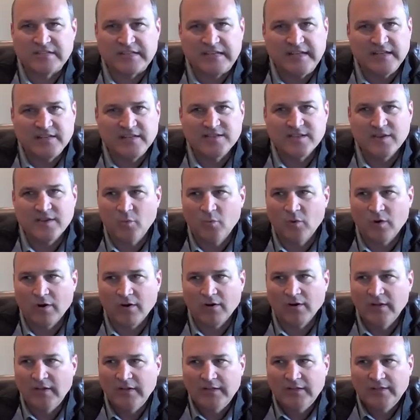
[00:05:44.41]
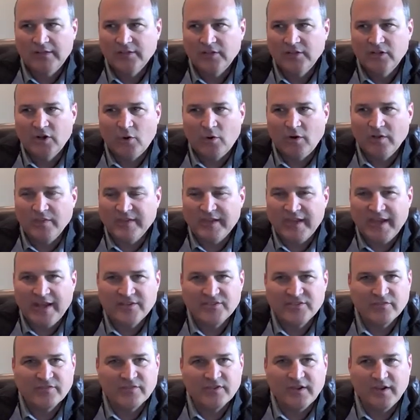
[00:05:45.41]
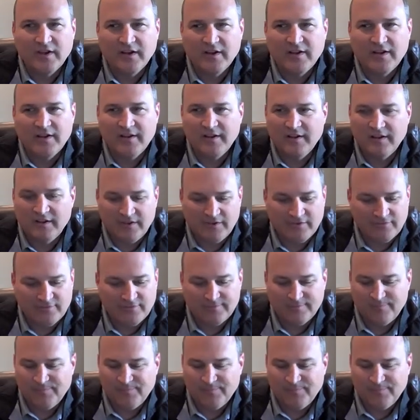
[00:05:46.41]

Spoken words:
Kids that were, on the edge of